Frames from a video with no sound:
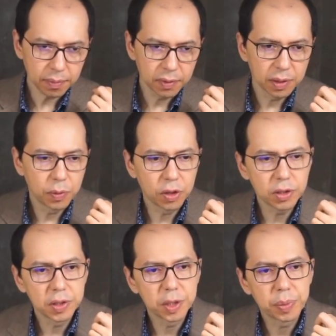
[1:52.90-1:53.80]

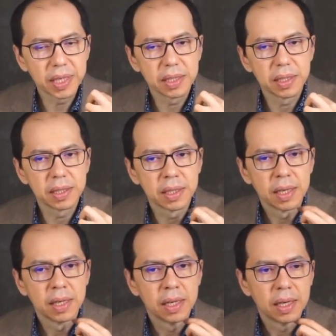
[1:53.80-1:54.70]
Morozevich played this
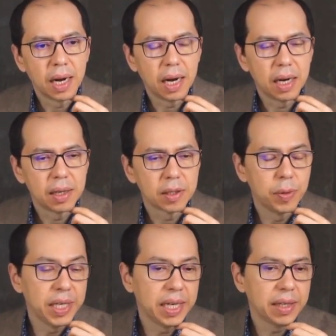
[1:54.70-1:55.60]

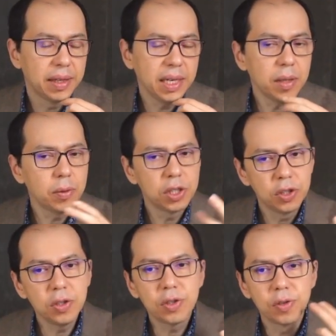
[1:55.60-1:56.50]
queen a3, which
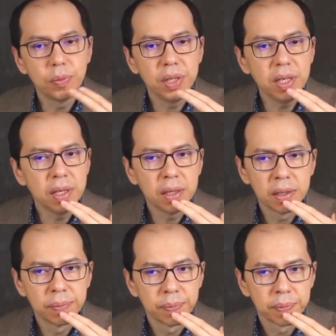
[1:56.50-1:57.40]
used to be,
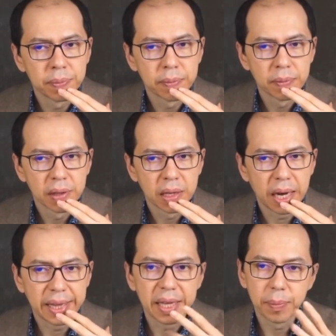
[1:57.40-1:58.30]

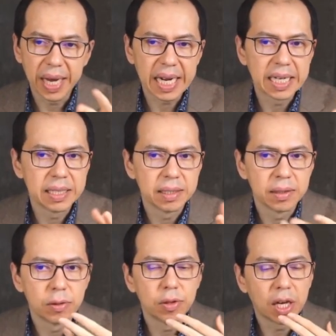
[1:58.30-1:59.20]
I think back in
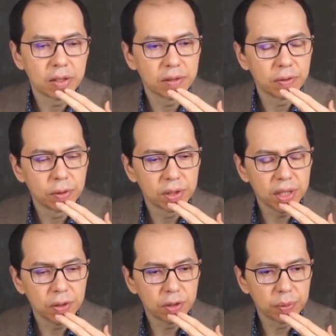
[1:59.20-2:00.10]
2014,
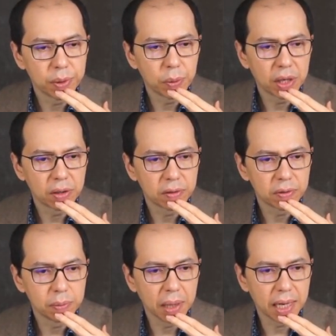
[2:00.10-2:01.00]
used to be one
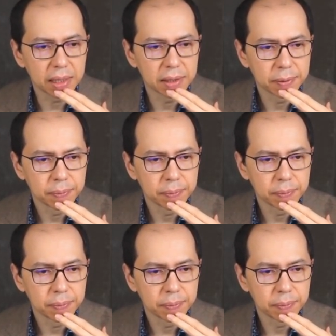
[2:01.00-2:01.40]
of Black's